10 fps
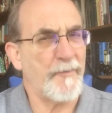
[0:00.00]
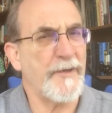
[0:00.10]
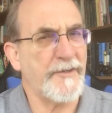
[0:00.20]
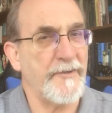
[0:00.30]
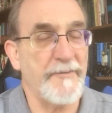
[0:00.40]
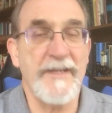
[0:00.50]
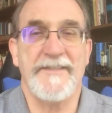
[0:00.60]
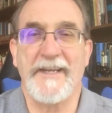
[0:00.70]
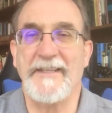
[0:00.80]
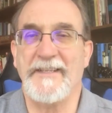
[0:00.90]
One could read
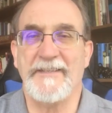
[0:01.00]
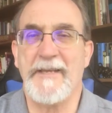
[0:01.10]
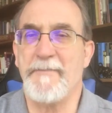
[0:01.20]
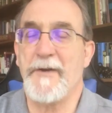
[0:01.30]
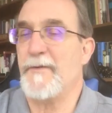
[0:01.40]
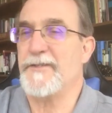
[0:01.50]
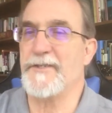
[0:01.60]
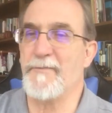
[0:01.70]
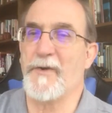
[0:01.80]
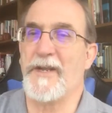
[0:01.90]
silently, but it was
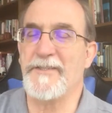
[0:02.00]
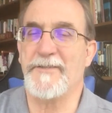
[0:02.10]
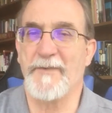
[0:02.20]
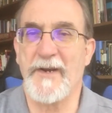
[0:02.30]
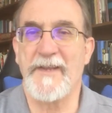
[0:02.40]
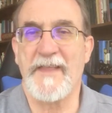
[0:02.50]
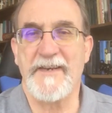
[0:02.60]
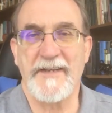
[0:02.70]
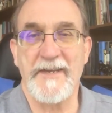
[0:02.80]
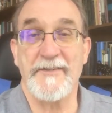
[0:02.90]
just more customary in
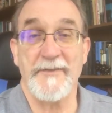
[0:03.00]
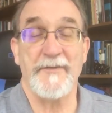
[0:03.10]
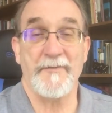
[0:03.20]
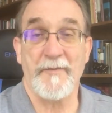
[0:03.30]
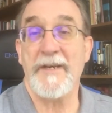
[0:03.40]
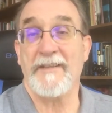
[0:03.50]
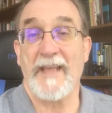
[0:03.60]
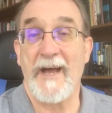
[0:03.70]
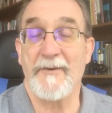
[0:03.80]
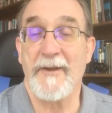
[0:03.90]
that day to read
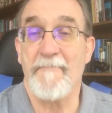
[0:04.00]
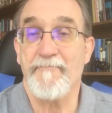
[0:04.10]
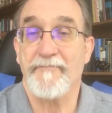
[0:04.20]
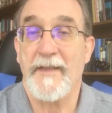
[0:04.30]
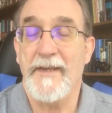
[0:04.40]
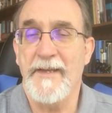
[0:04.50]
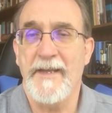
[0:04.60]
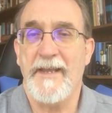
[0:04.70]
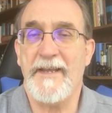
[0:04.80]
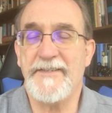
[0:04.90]
aloud.
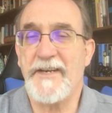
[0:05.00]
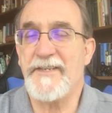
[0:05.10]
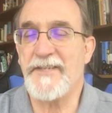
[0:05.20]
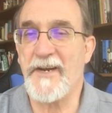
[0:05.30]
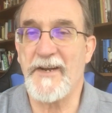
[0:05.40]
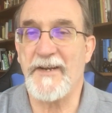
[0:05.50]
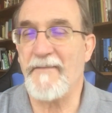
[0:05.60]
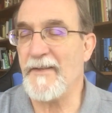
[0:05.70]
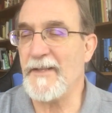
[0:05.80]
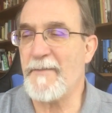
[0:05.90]
He's in a chariot.
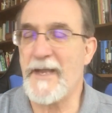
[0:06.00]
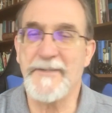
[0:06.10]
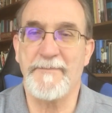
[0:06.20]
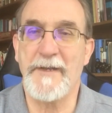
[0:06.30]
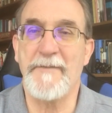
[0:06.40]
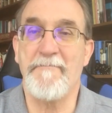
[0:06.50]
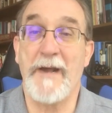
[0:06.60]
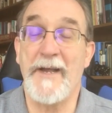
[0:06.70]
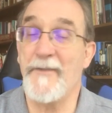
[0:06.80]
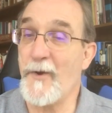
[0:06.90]
Philip has been,
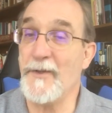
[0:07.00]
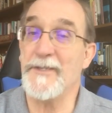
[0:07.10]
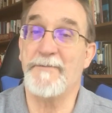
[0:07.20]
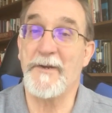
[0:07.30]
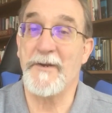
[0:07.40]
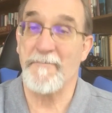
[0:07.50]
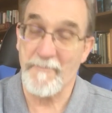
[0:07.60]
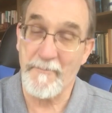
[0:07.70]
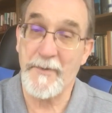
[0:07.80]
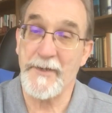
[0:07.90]
by the Holy Spirit,
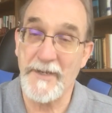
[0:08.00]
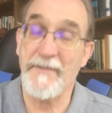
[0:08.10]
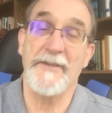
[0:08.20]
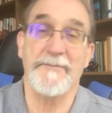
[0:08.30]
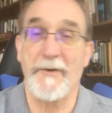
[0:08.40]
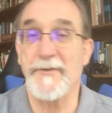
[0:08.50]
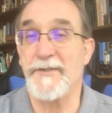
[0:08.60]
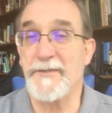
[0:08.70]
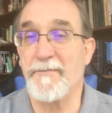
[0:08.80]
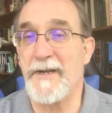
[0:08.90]
put in this
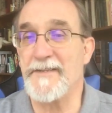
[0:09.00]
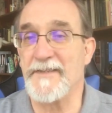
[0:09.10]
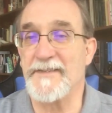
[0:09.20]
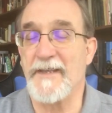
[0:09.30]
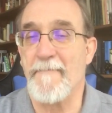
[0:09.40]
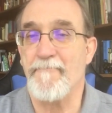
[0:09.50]
person's presence.